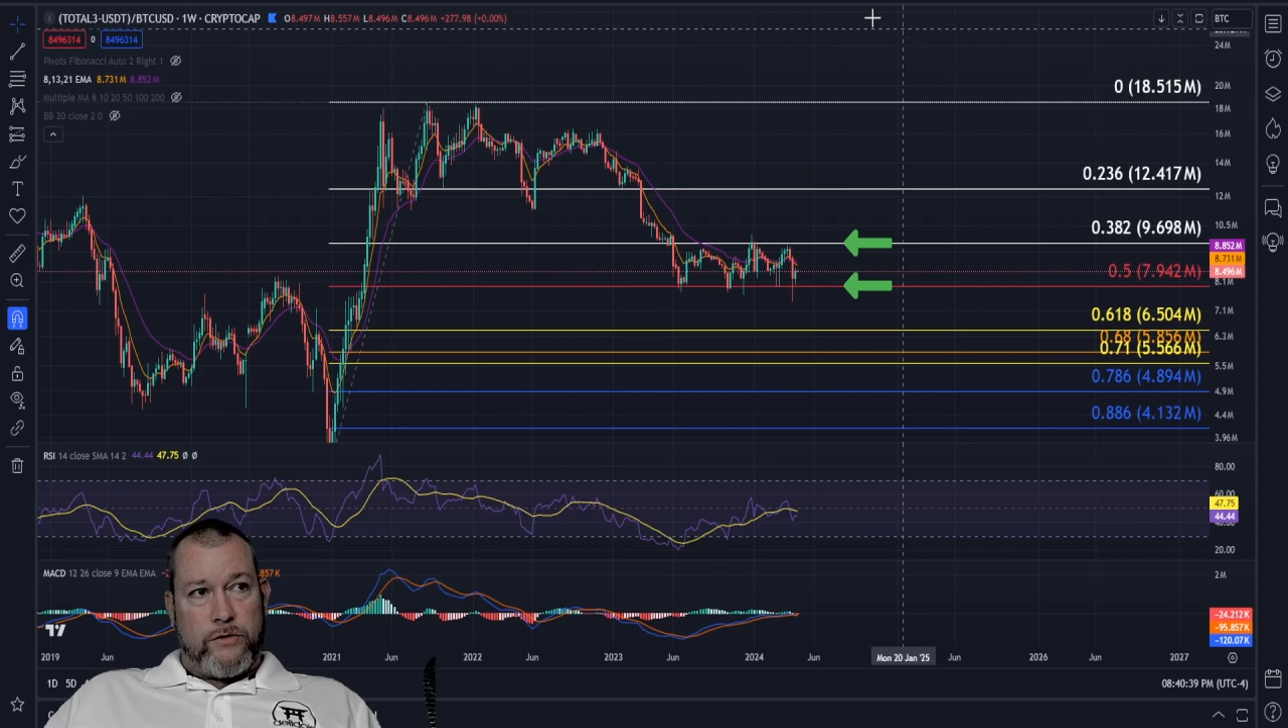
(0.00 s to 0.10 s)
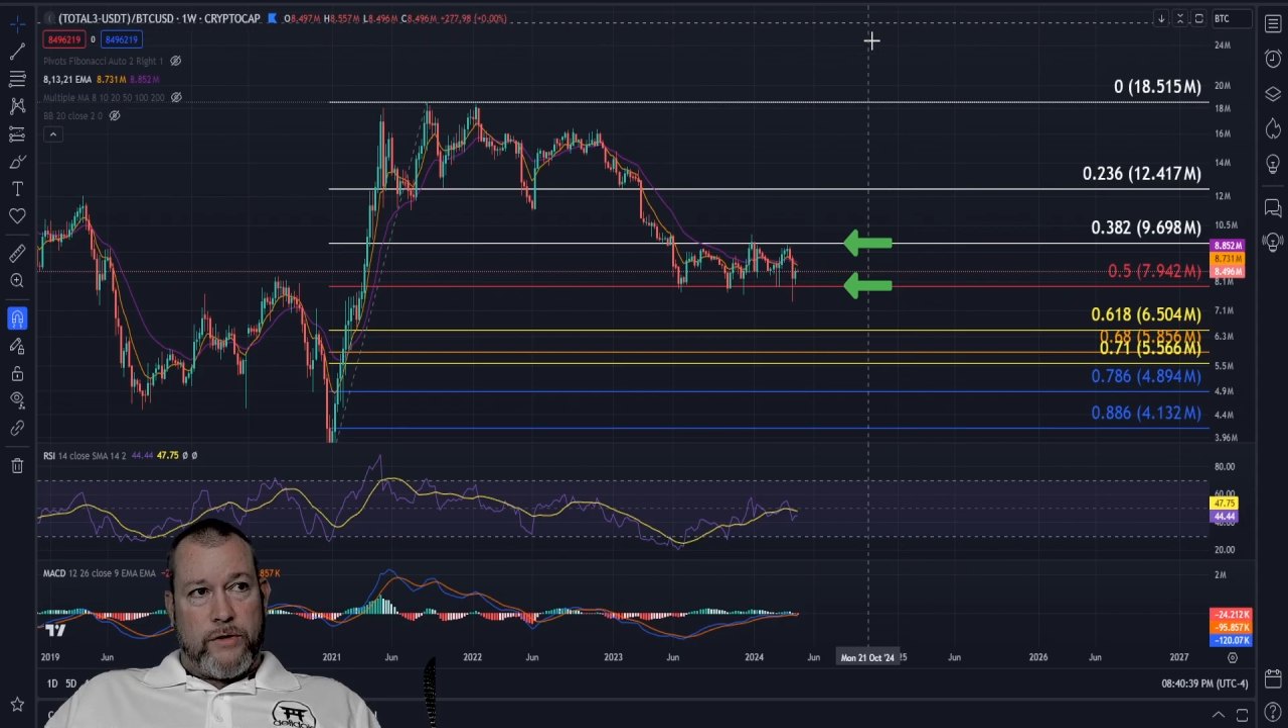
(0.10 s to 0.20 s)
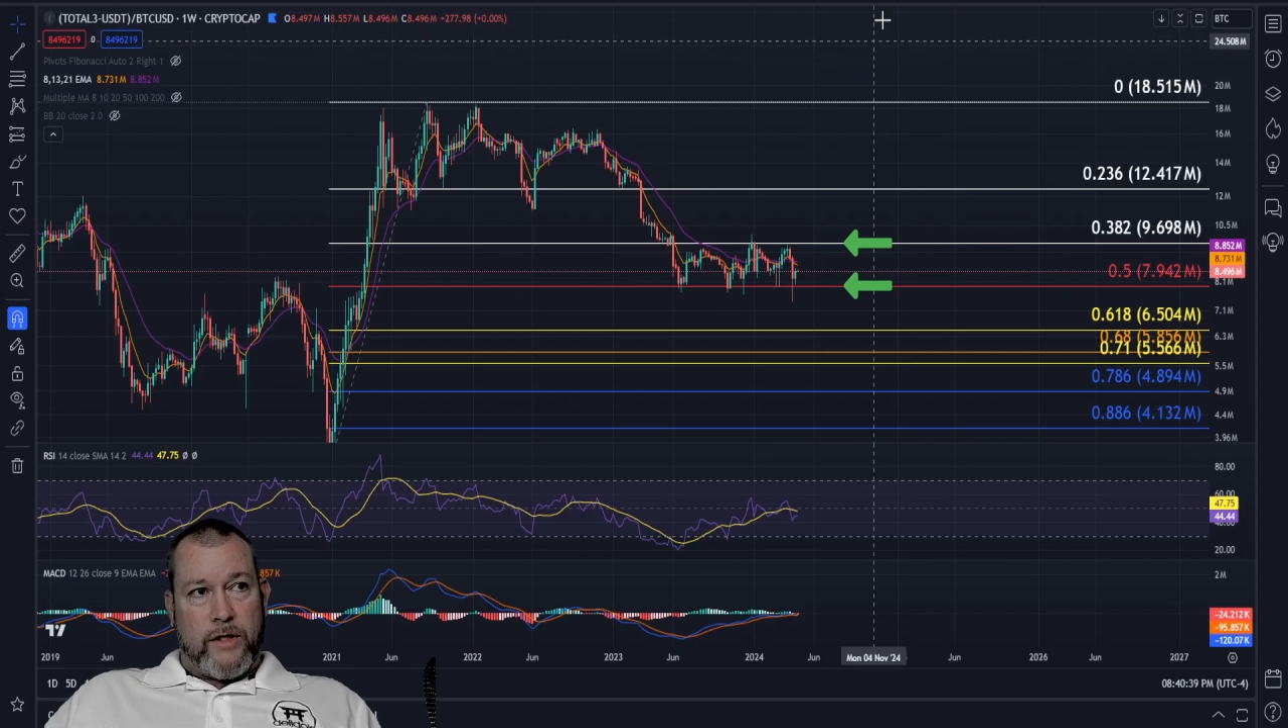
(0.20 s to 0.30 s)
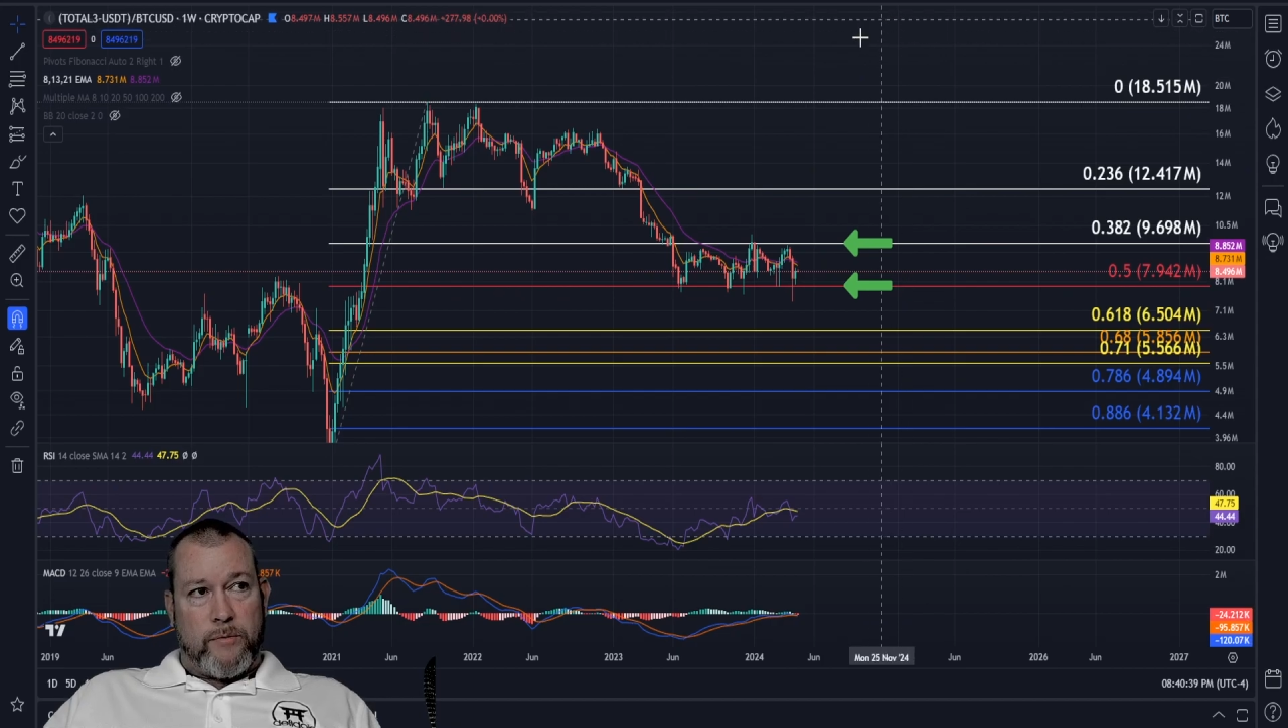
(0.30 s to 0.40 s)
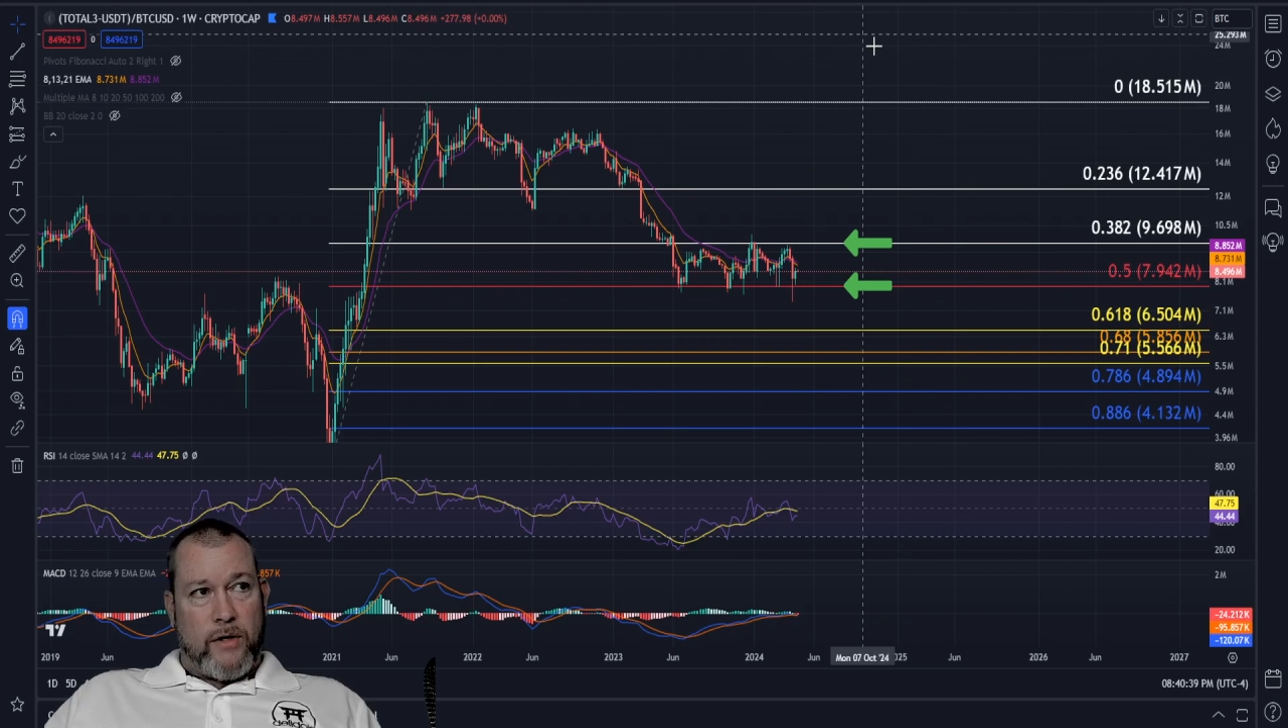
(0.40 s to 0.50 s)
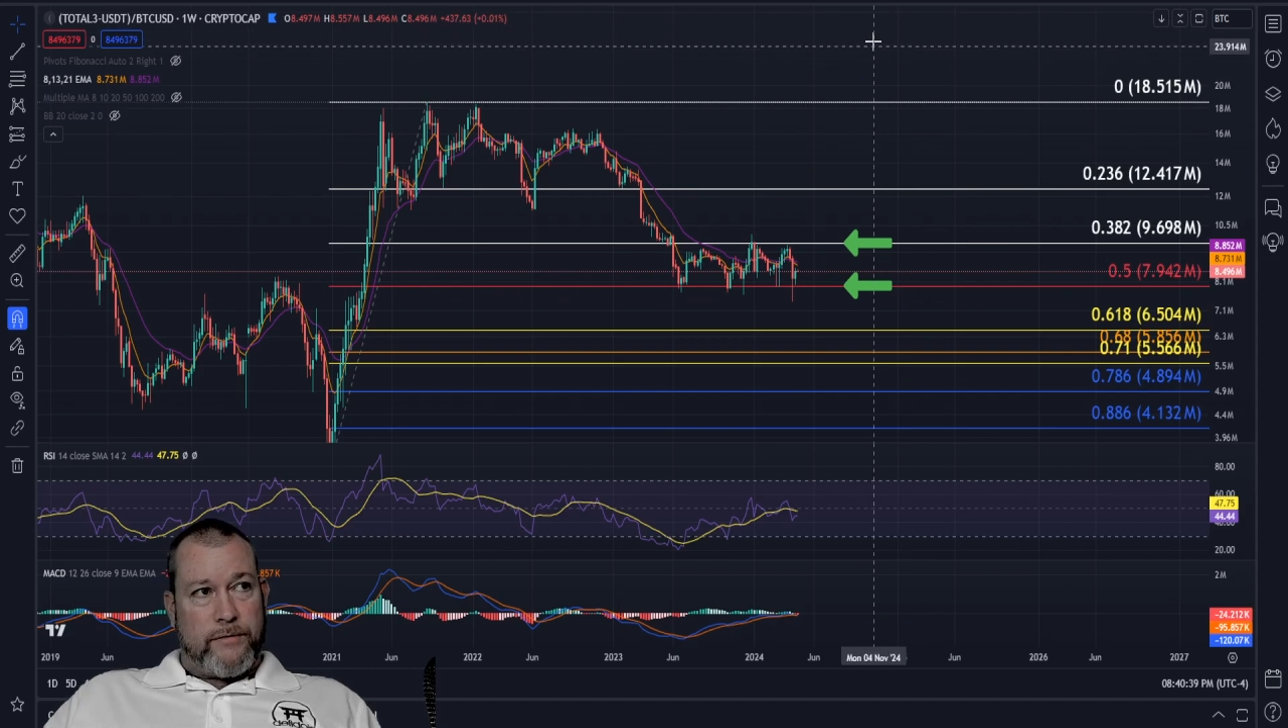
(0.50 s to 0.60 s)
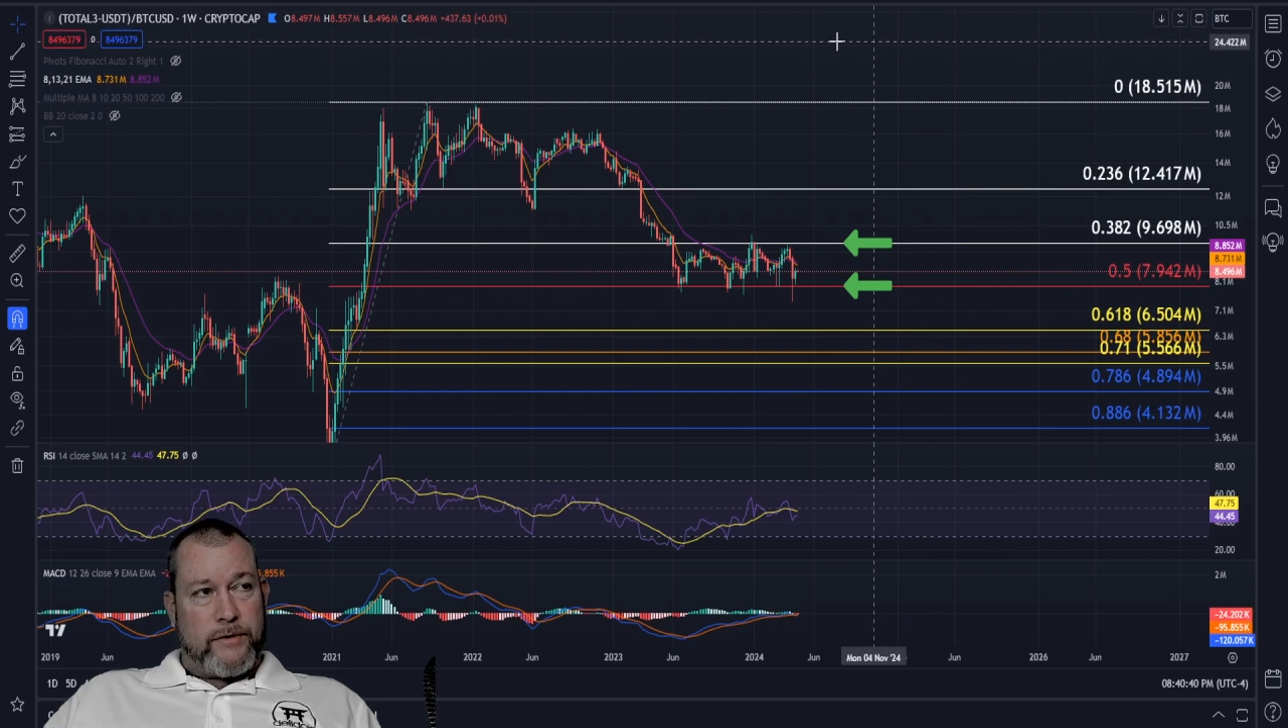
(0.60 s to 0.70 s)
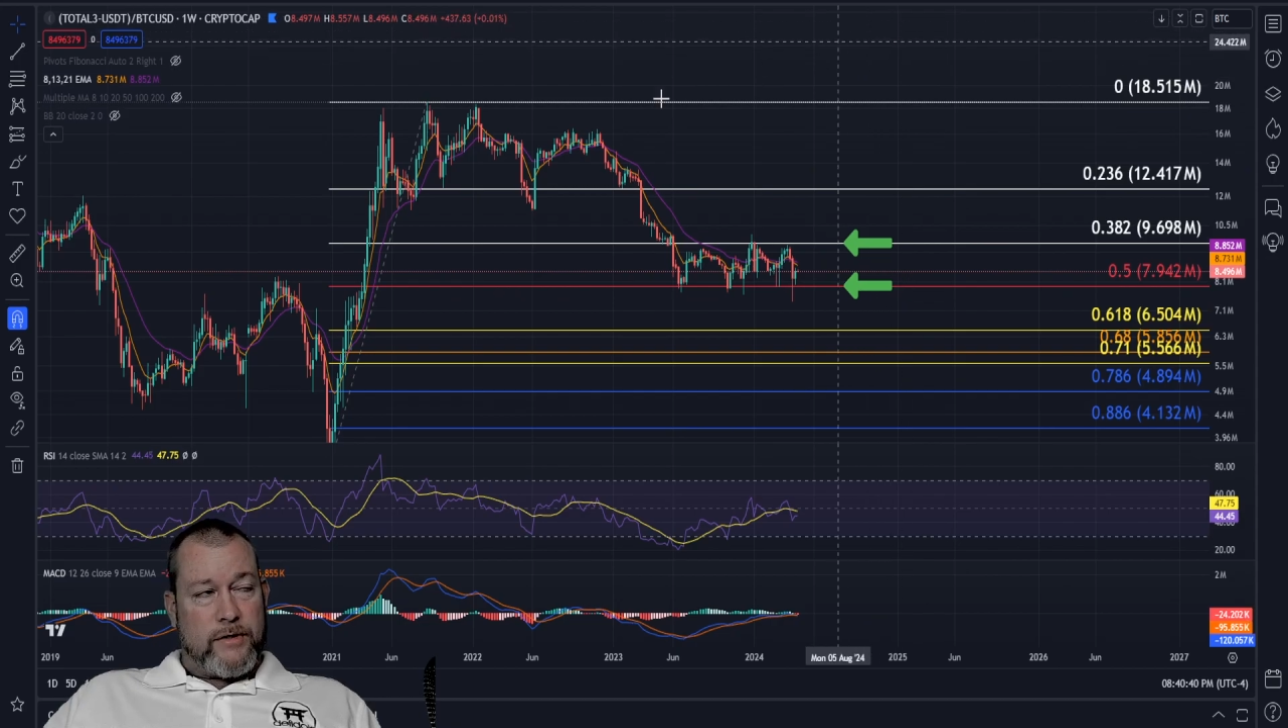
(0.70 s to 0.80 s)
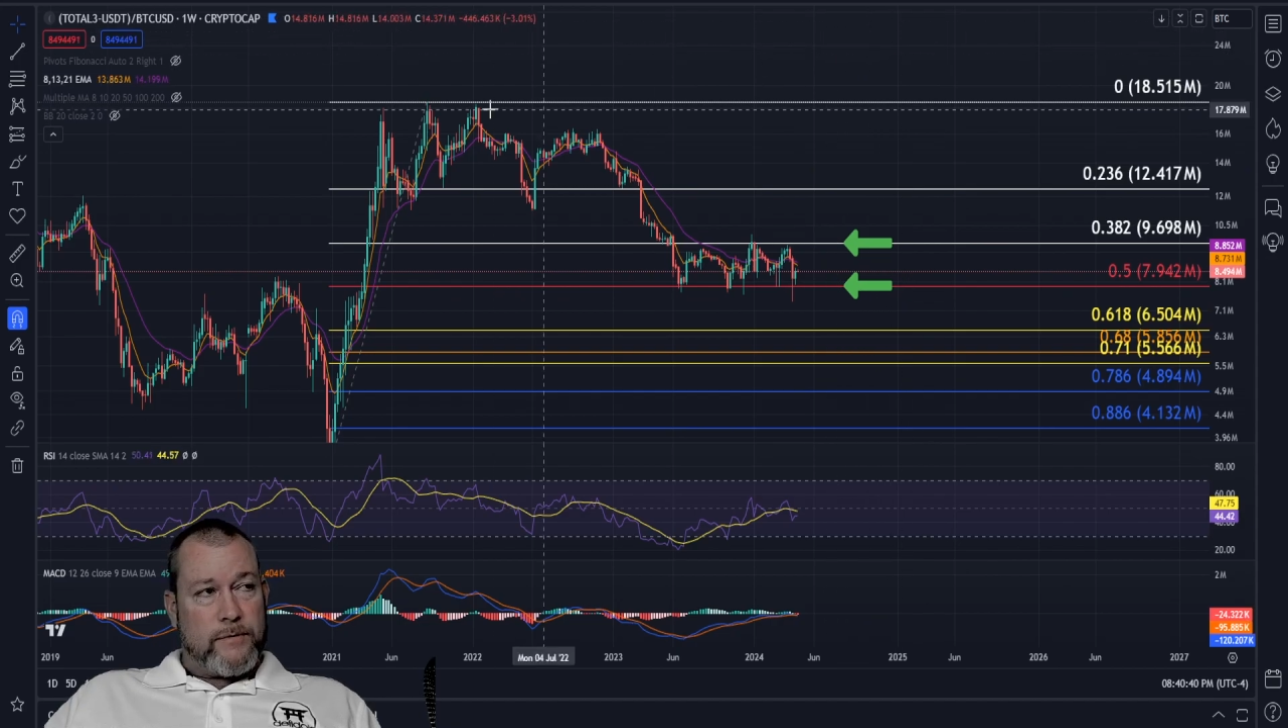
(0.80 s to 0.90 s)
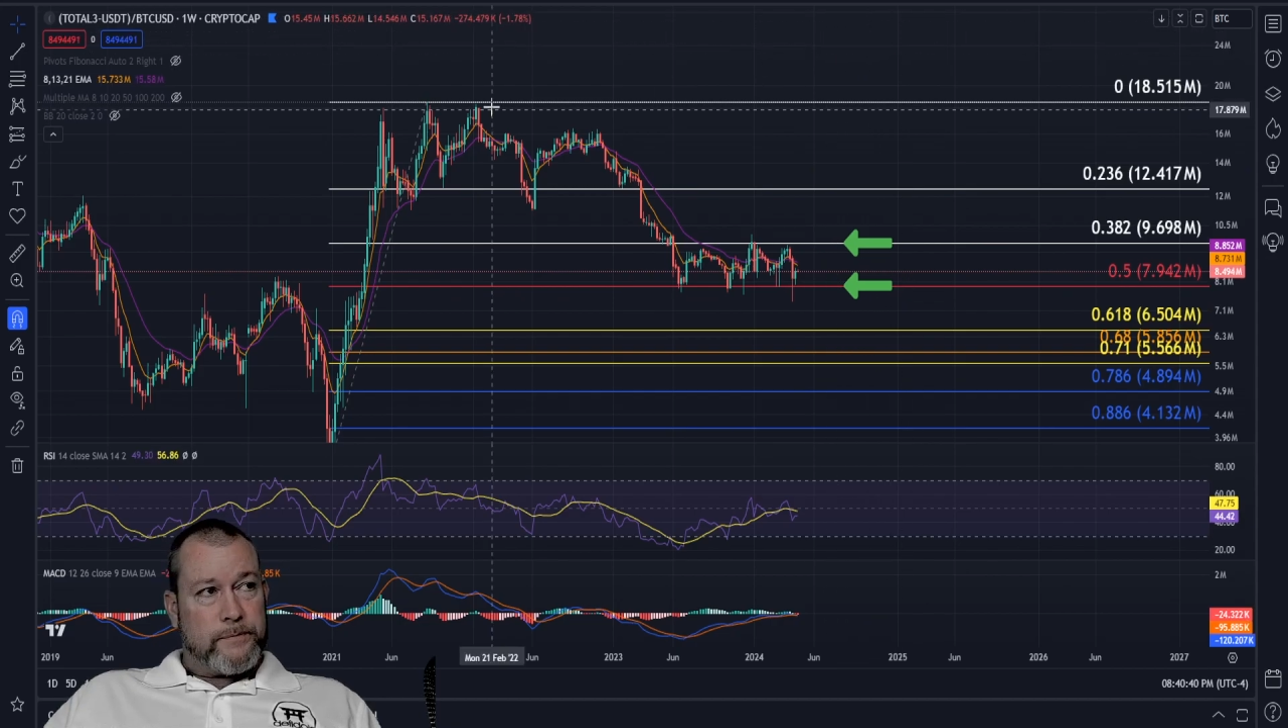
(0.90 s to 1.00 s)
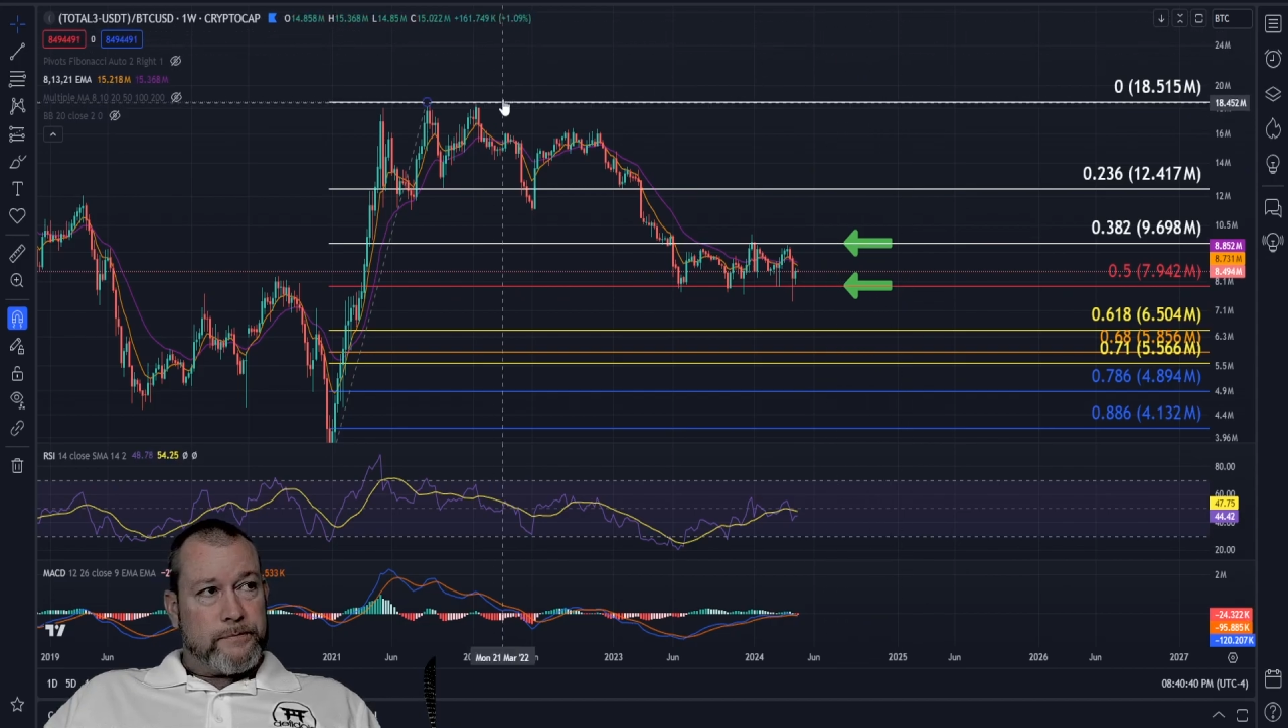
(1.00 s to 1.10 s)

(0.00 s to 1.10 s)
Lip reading: to take profits,